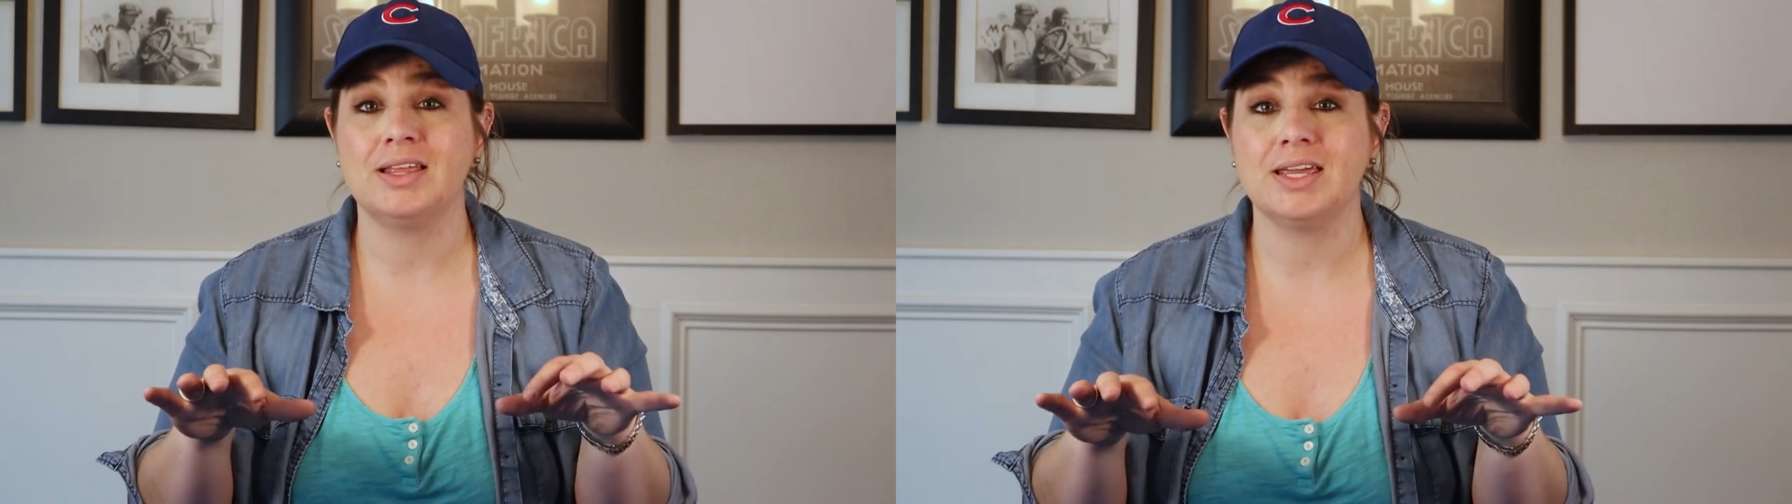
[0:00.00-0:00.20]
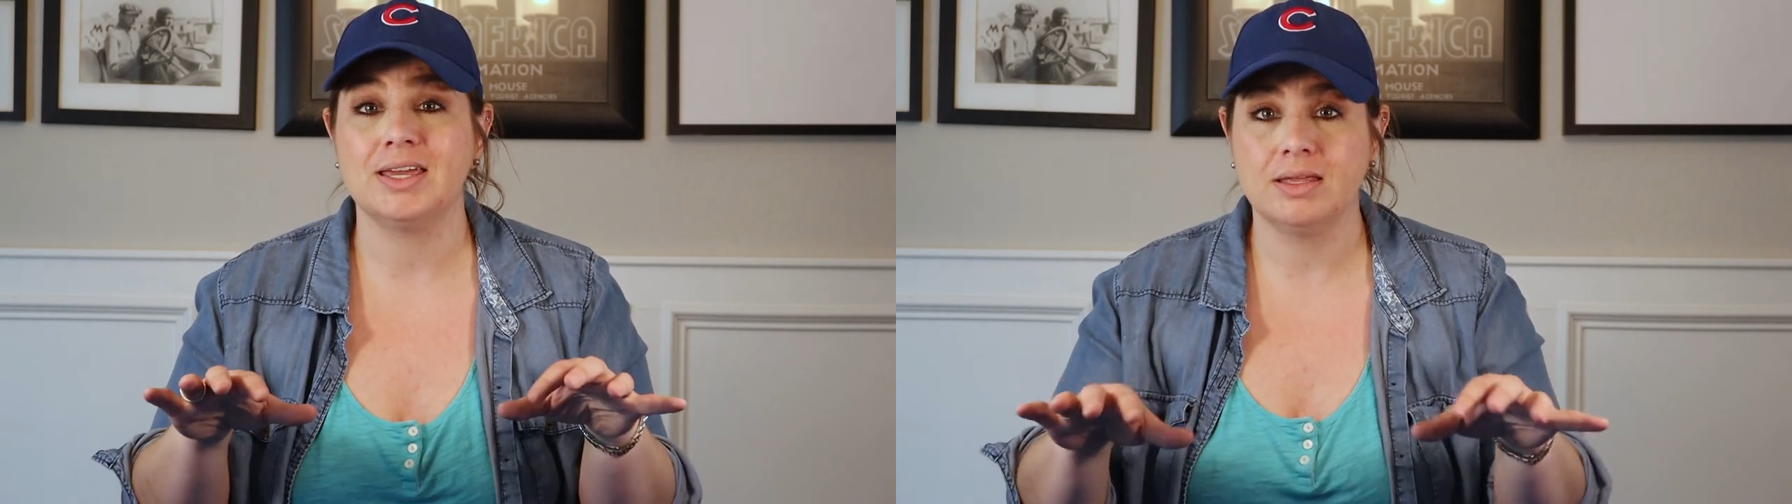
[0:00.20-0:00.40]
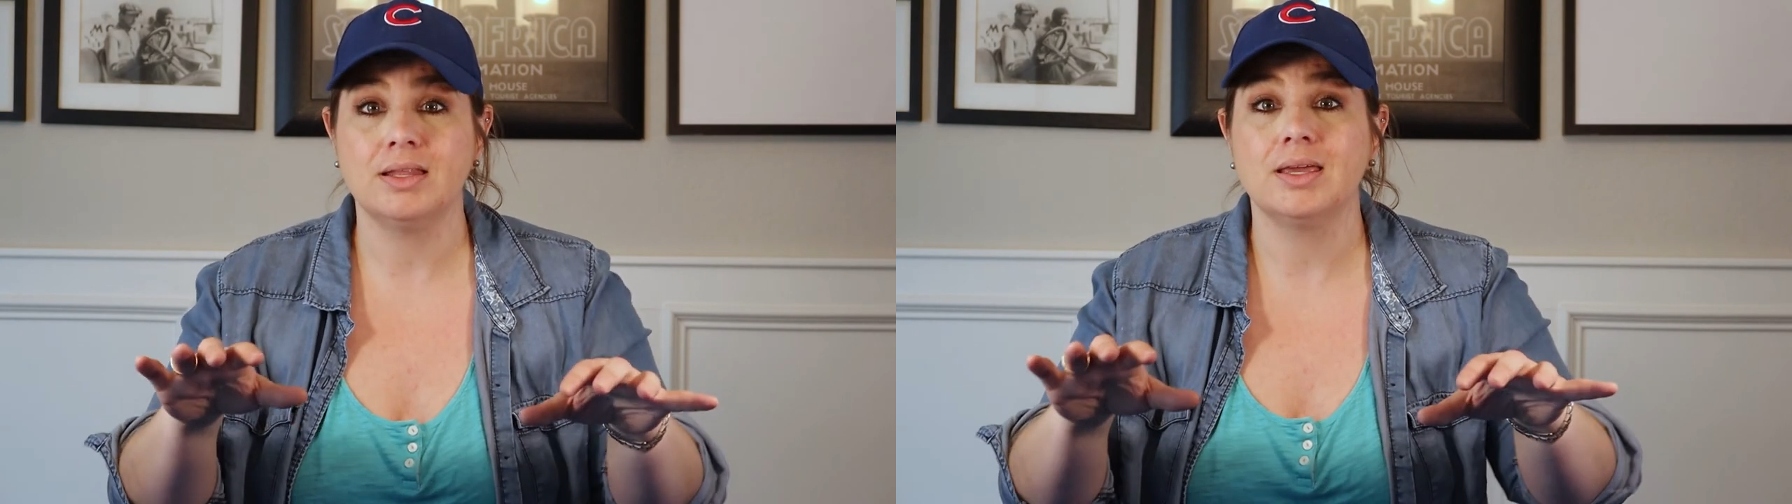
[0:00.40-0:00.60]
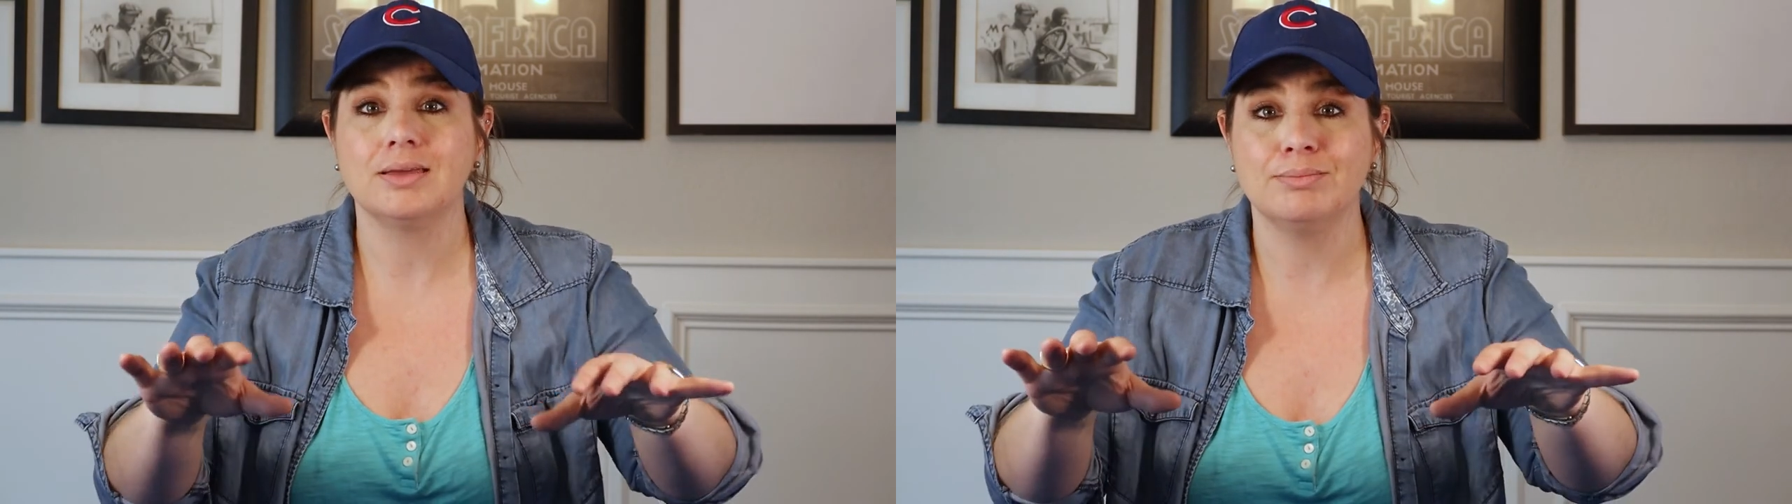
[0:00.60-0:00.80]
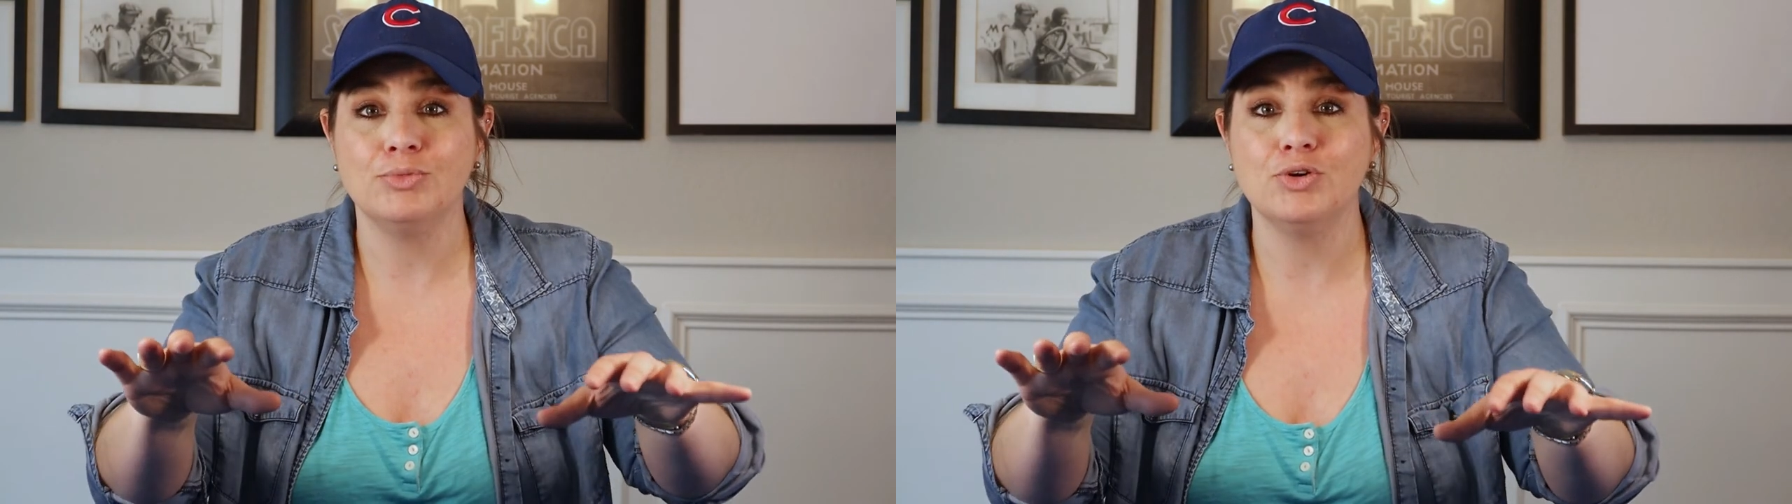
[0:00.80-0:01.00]
letting it
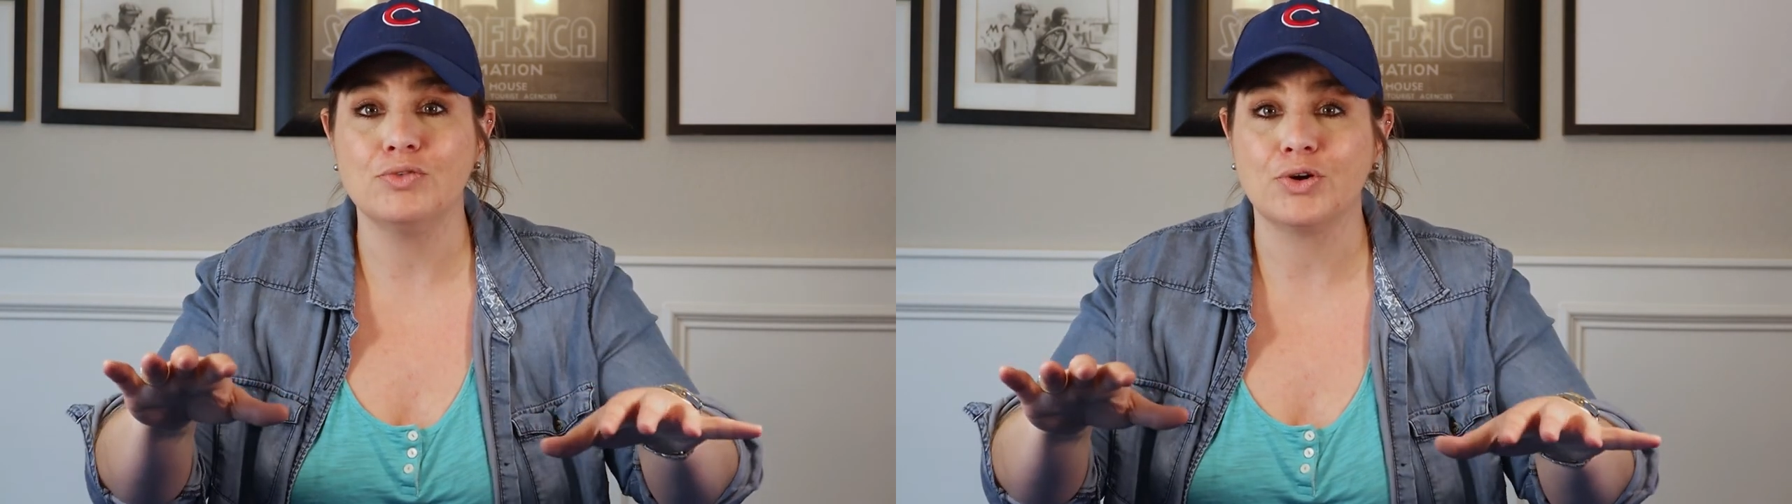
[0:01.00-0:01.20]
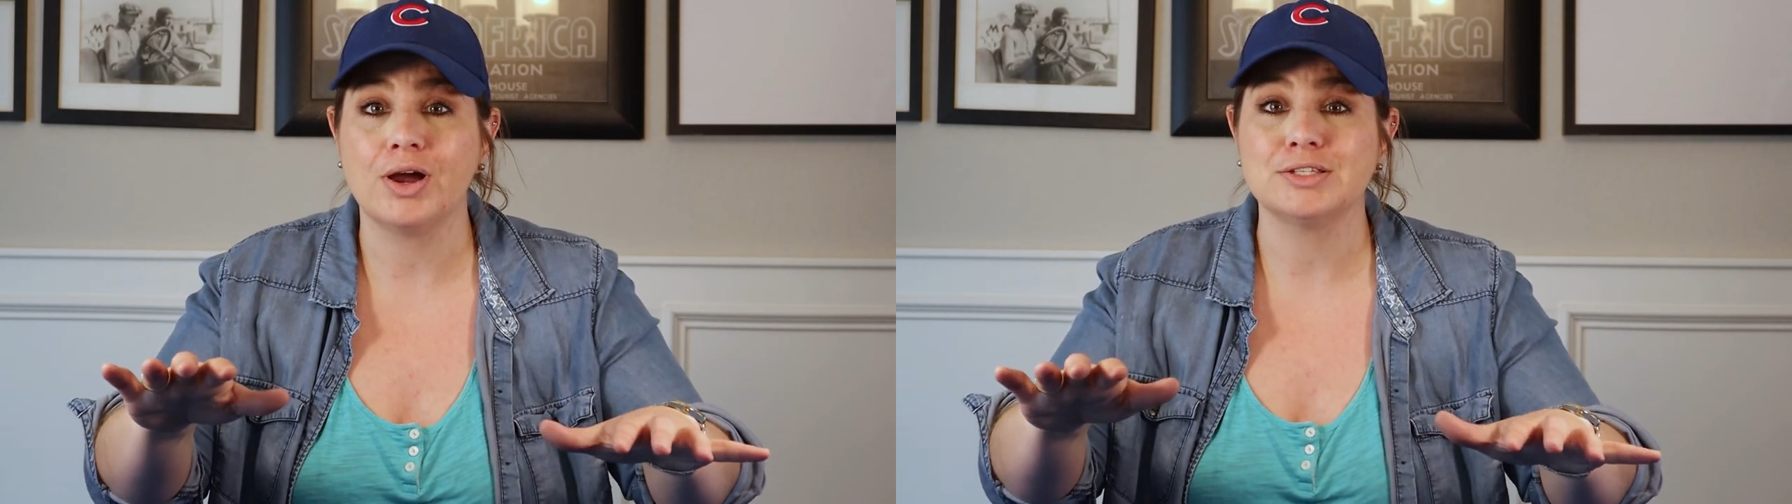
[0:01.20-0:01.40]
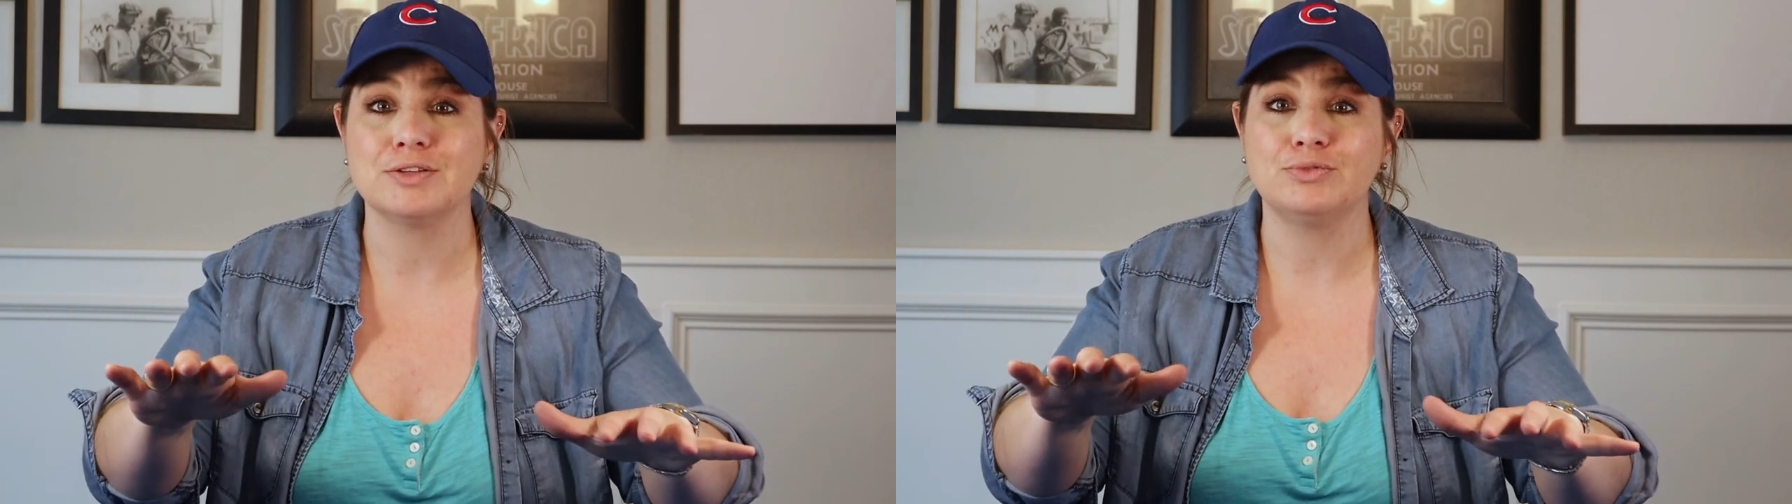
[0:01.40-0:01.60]
like move across